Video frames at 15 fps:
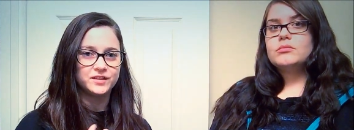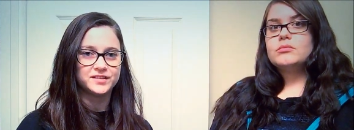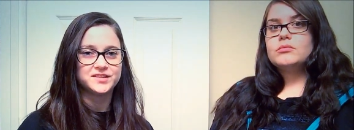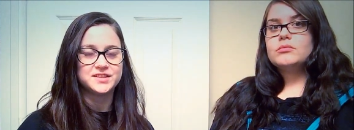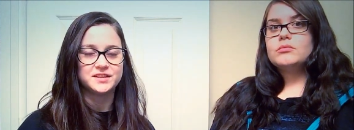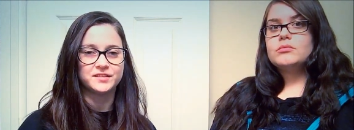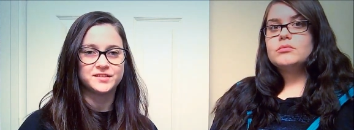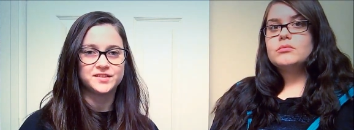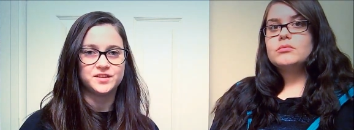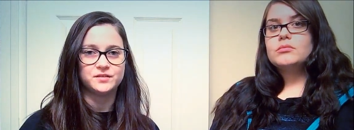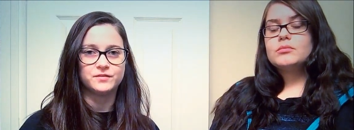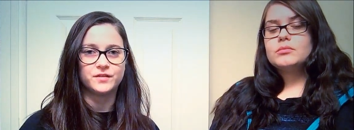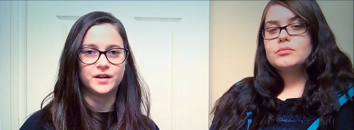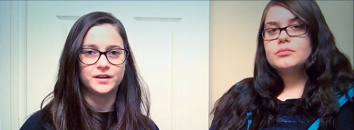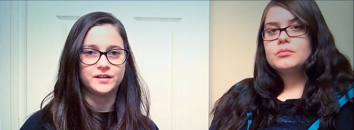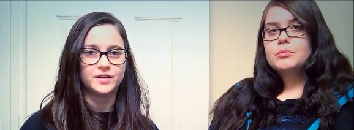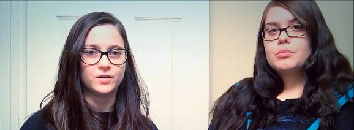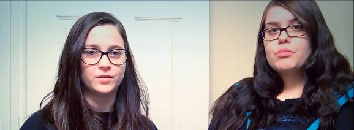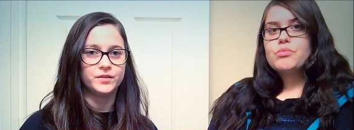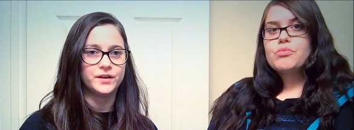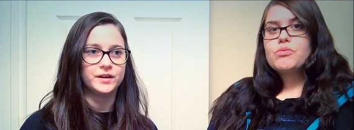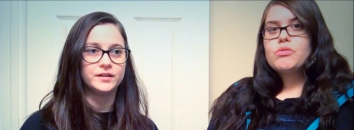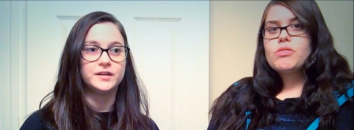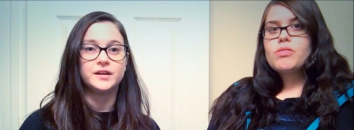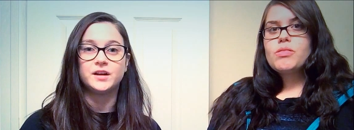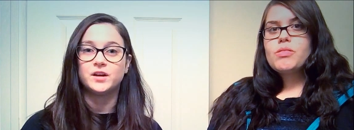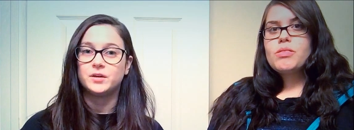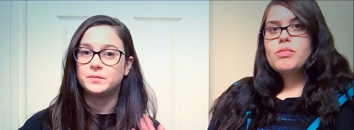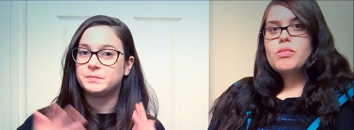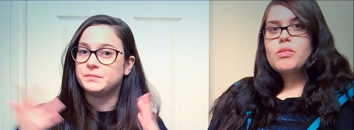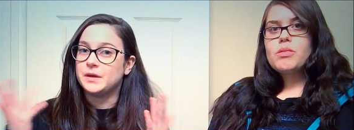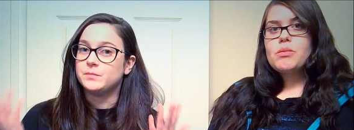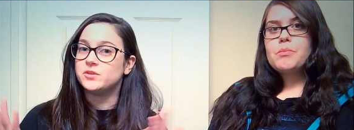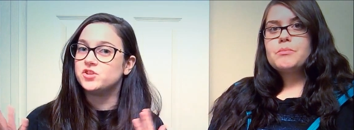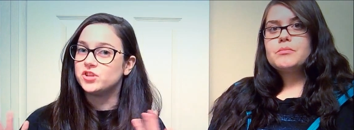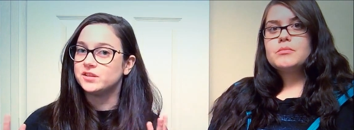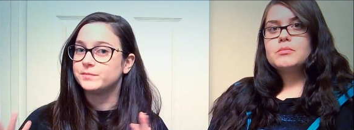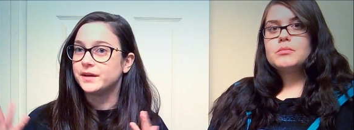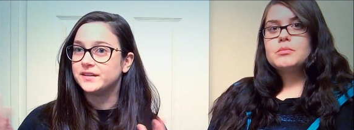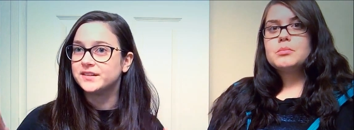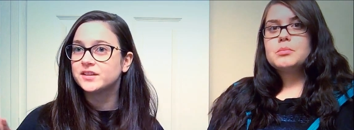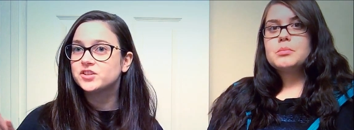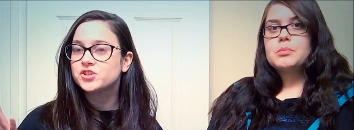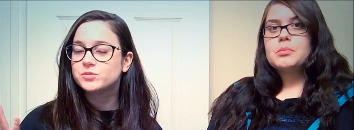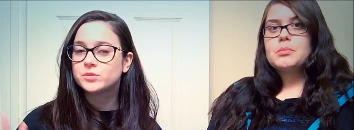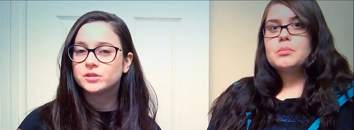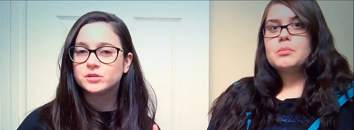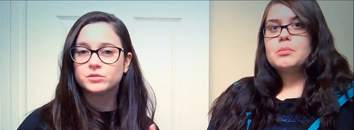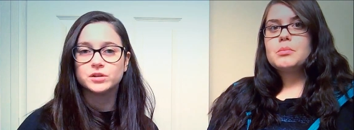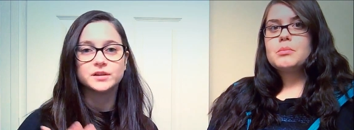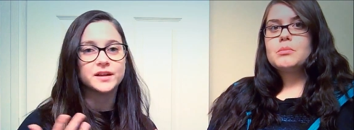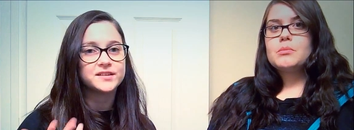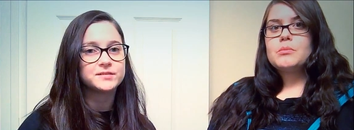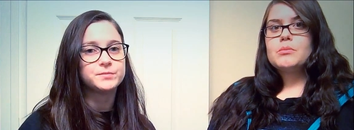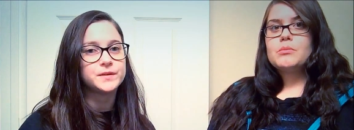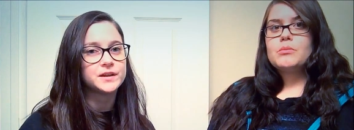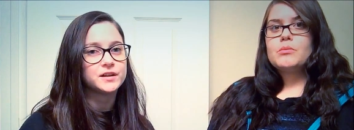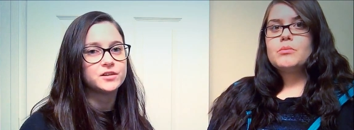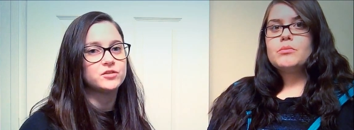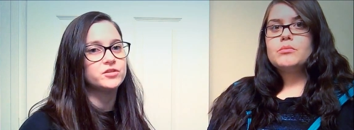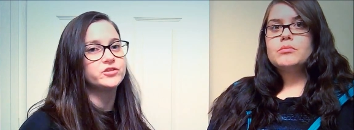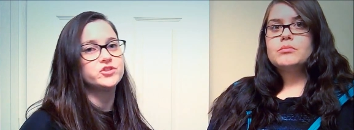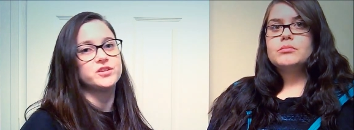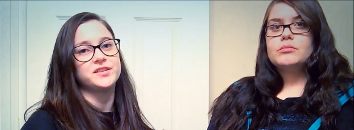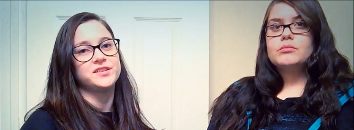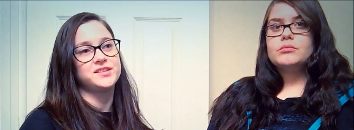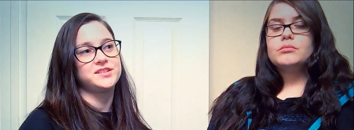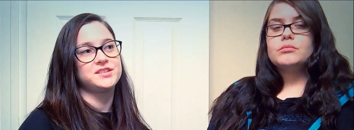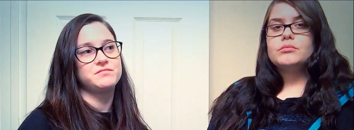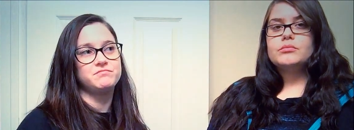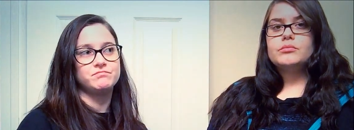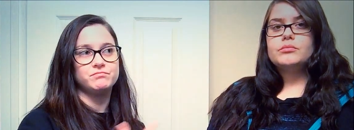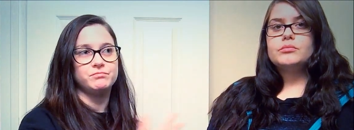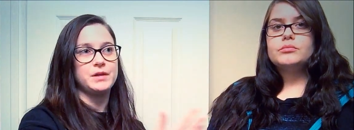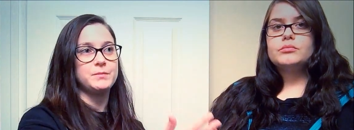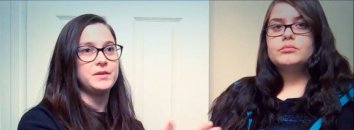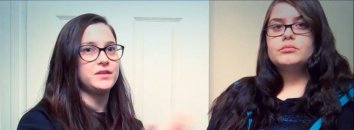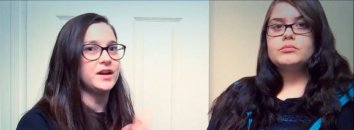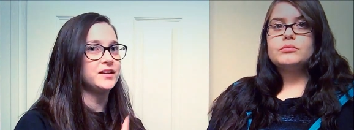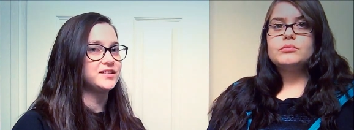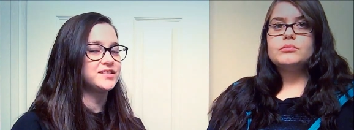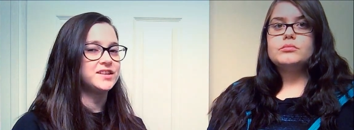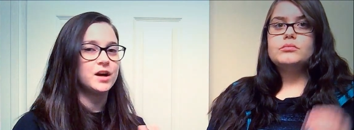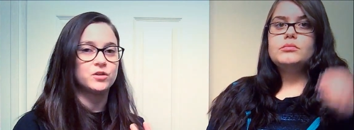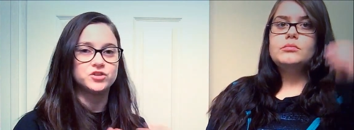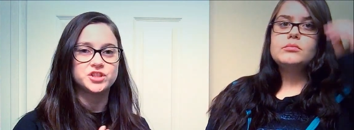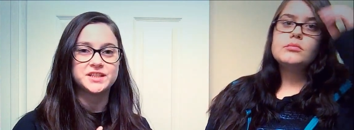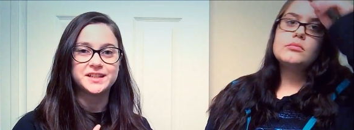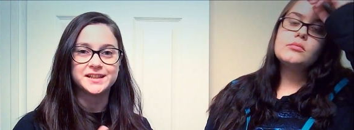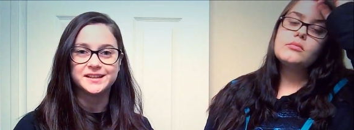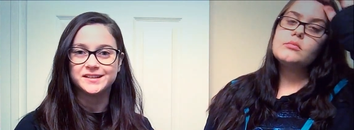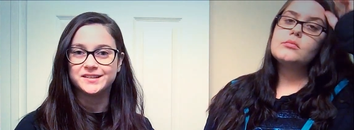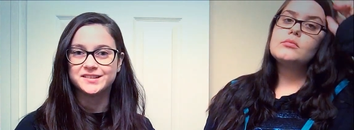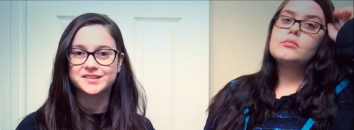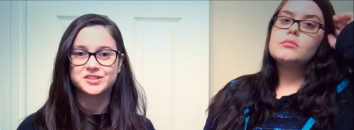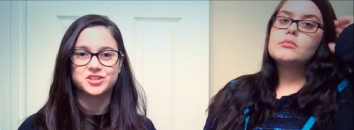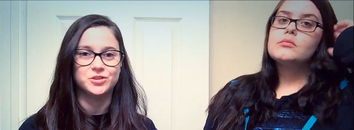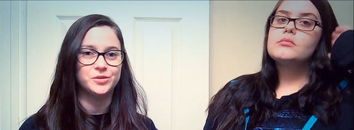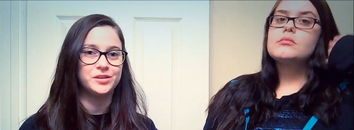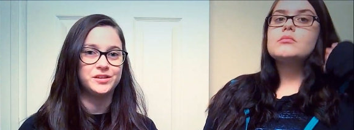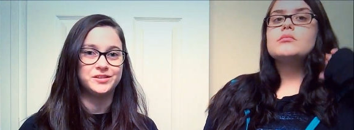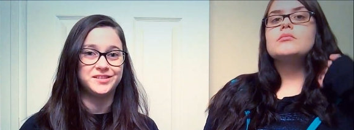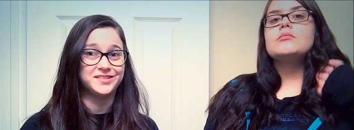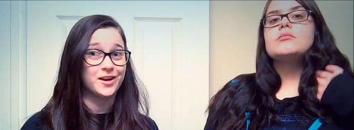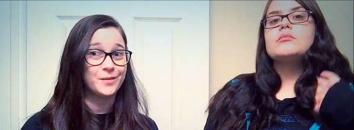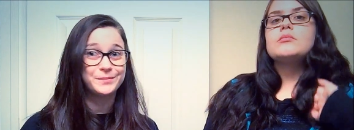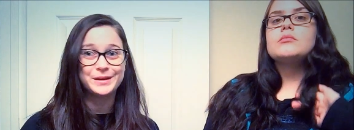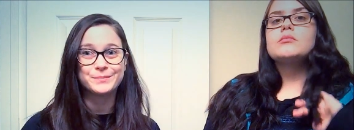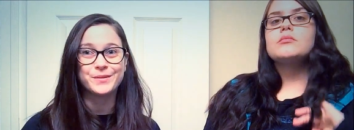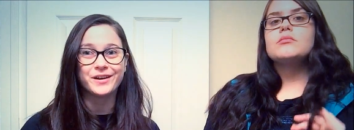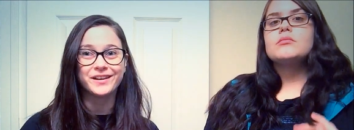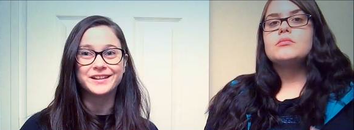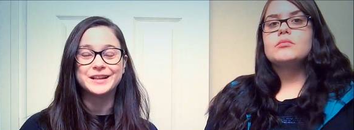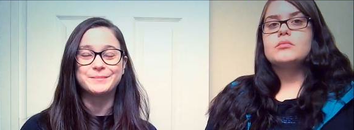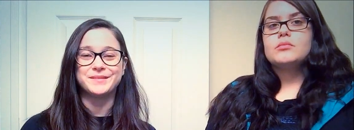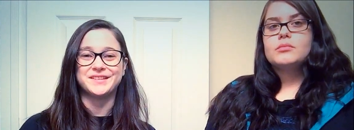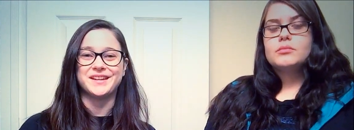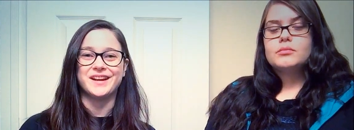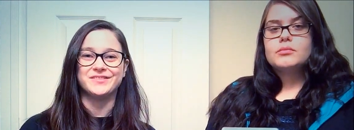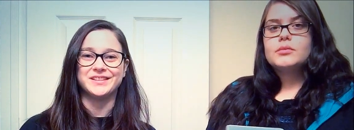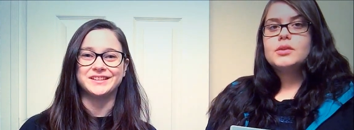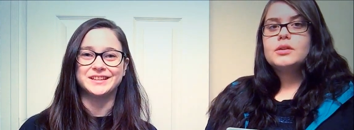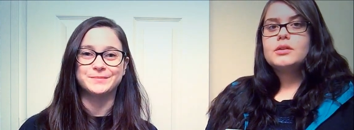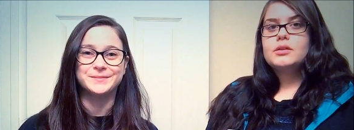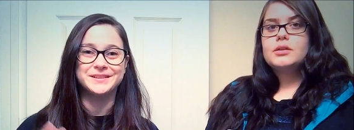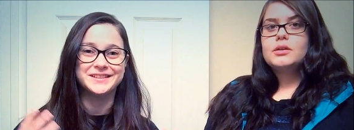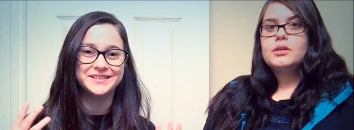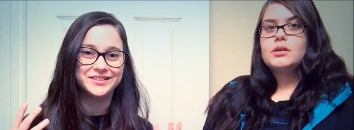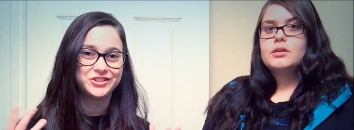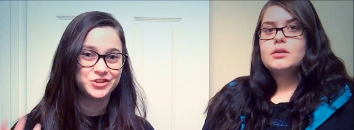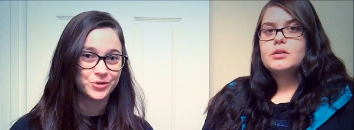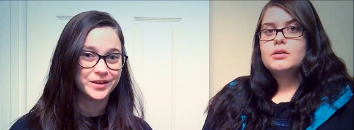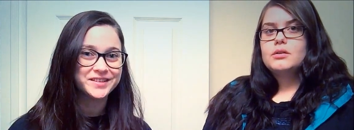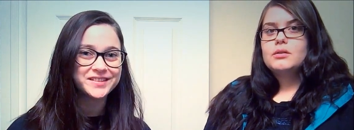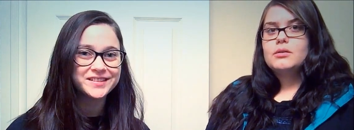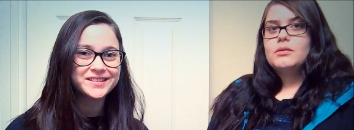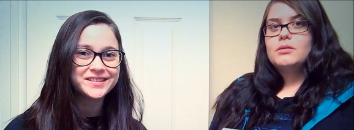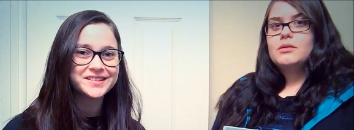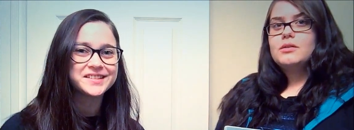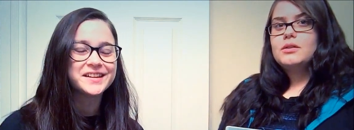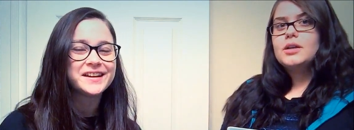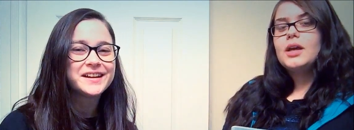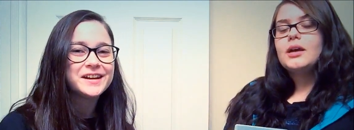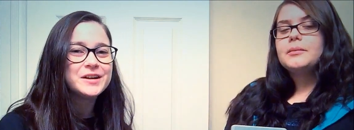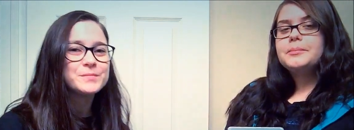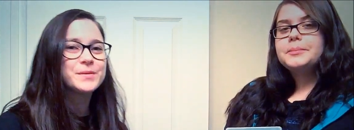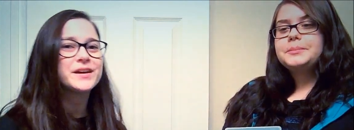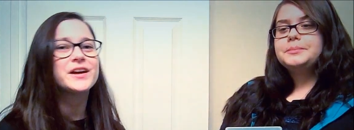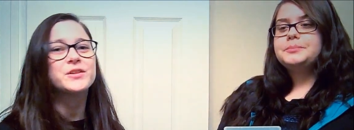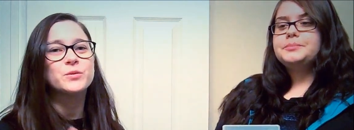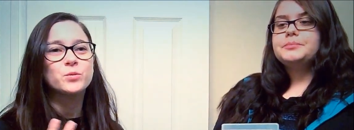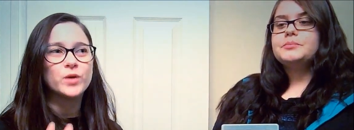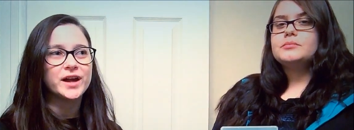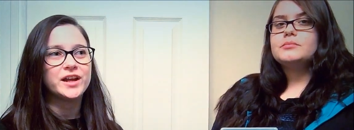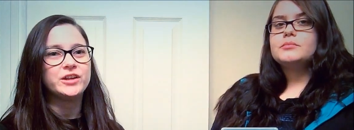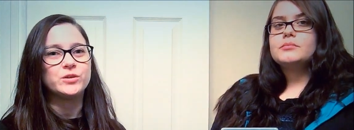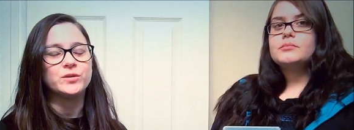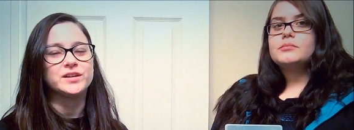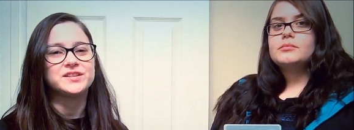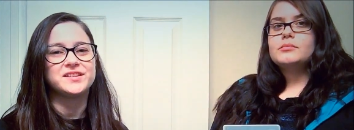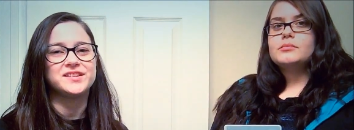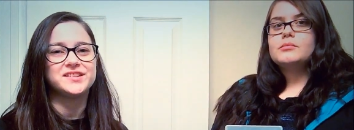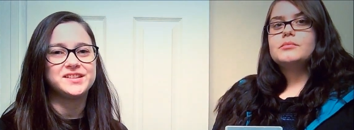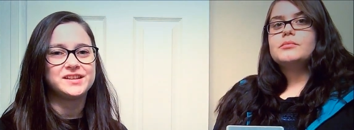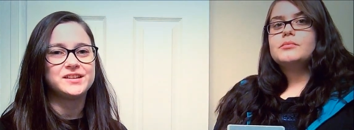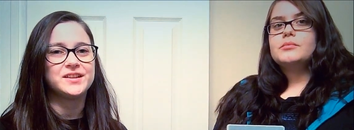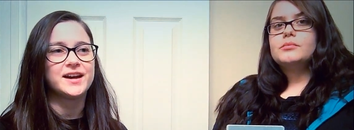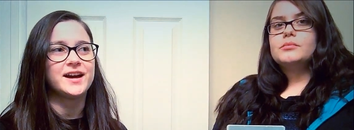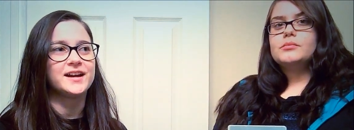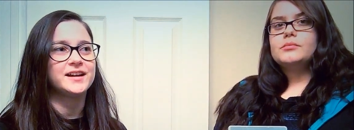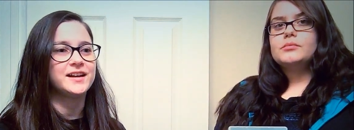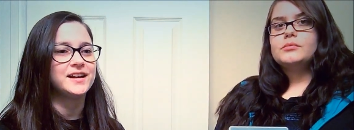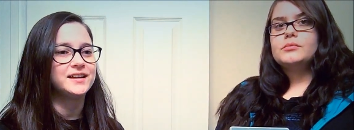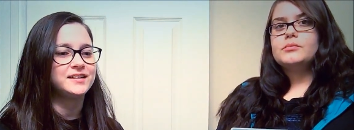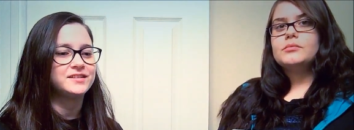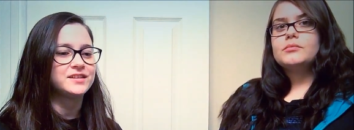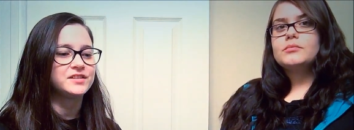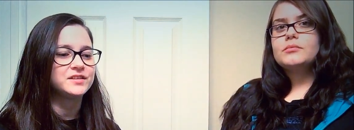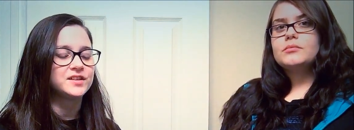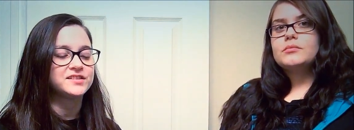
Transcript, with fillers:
Speaker 1: this DLC you find out that maybe she's bisexual or lesbian or just maybe that's how she is due to the zombie apocalypse and having limited choices. Yeah. But either way, you get to see that, and I think